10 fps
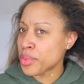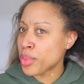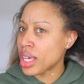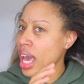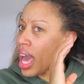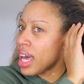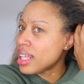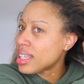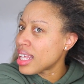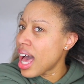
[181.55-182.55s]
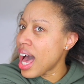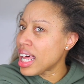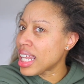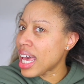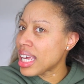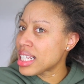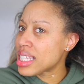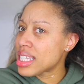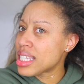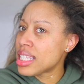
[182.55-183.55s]
We got the
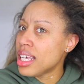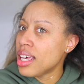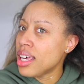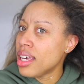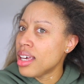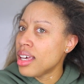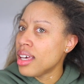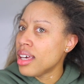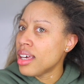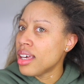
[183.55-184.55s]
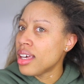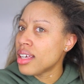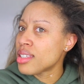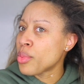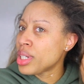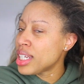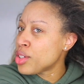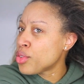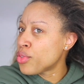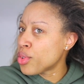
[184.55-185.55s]
highlights. So we didn't
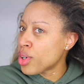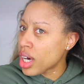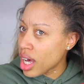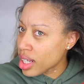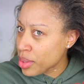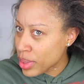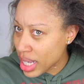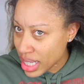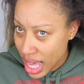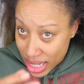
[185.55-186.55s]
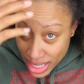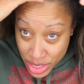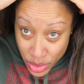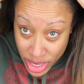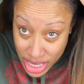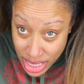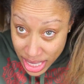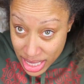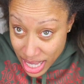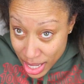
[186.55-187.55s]
do full color. We got the highlights. As you can see,
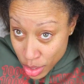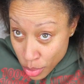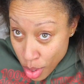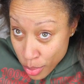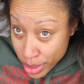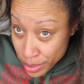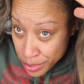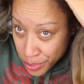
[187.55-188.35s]
it's kind of growing